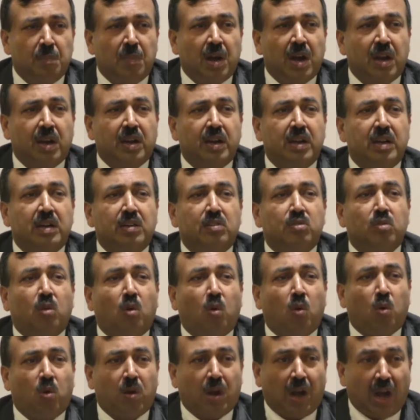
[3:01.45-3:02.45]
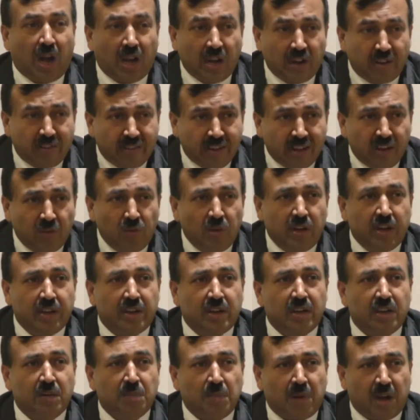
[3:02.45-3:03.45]
markets or
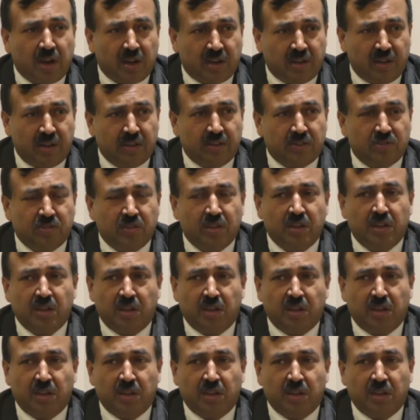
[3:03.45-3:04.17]
unregulated markets